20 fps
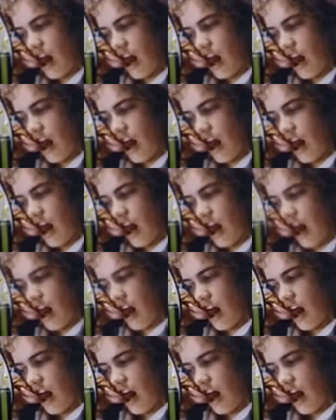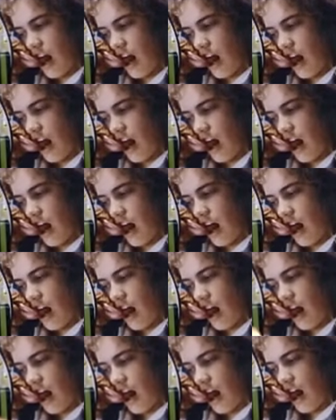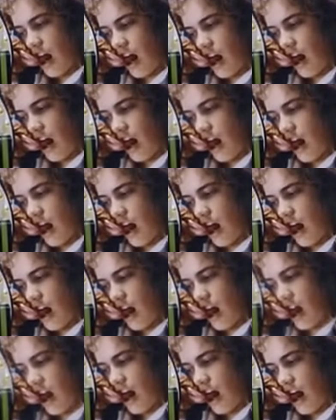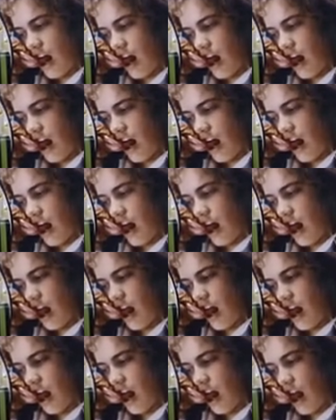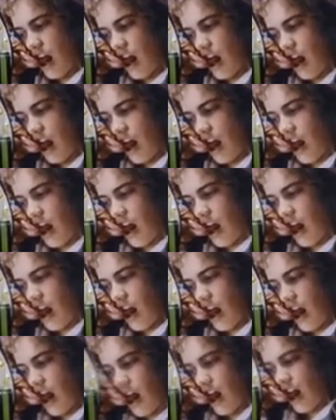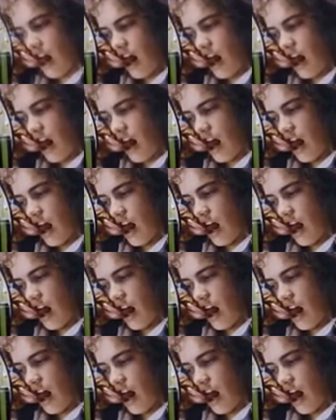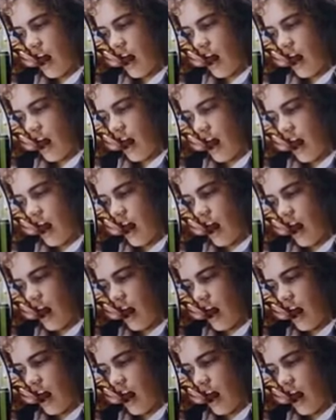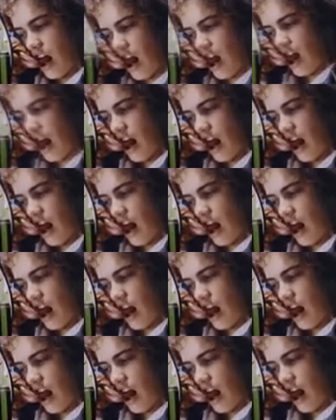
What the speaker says: (not speaking)